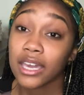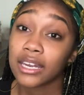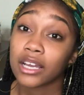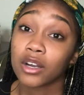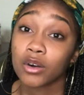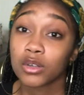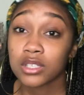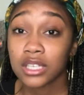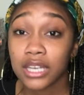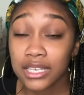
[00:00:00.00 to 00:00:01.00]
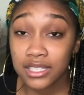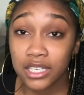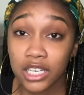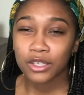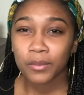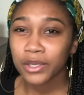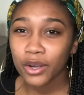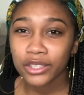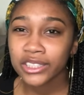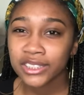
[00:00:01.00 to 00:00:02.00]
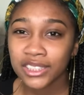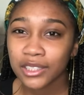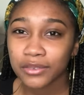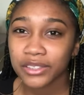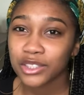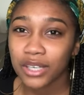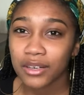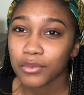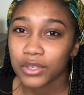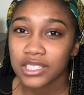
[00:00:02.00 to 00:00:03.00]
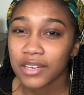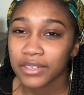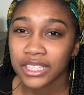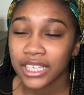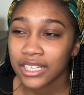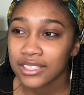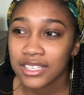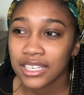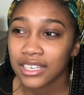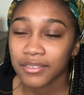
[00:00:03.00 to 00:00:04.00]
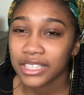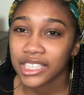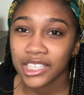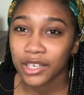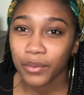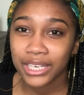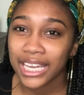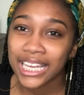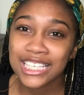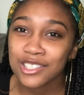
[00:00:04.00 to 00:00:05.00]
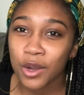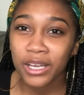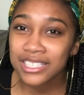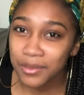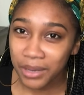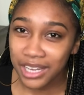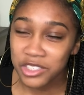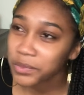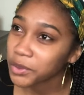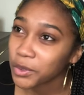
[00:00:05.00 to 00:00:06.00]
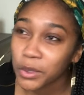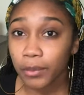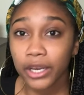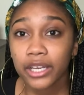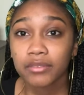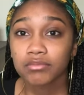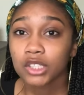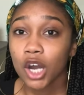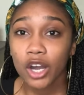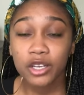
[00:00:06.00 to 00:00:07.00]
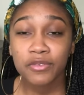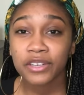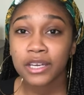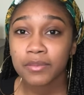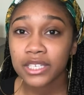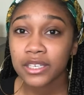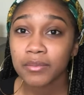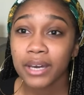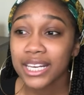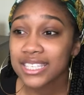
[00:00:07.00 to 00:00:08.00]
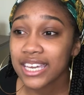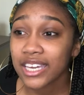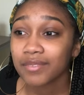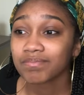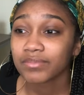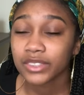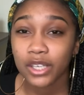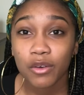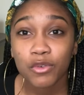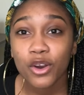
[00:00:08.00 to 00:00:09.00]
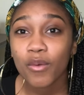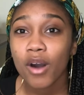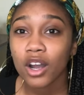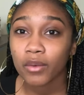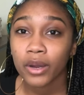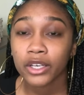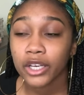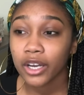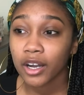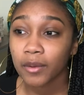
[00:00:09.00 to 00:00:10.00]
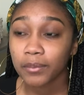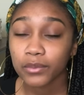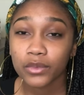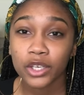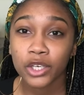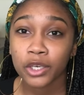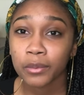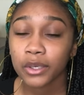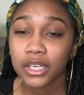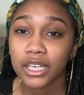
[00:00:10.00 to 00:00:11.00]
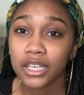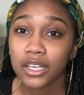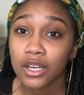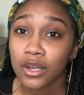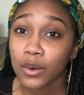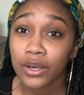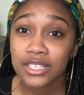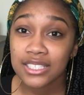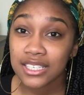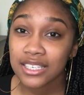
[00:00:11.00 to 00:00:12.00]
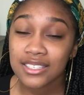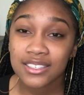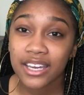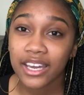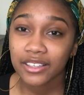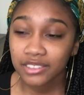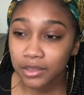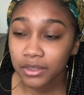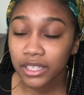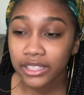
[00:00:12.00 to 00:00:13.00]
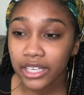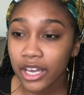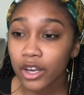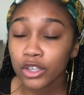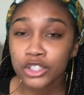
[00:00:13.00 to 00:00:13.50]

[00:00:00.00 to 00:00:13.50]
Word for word: and I go on to the next thing. Don't be hard on yourself and try to force everything to get everything done in one day. It's no, it's impossible. Break. Call your family, meditate, go for a walk around your um your community, or just eat a snack, something like that, or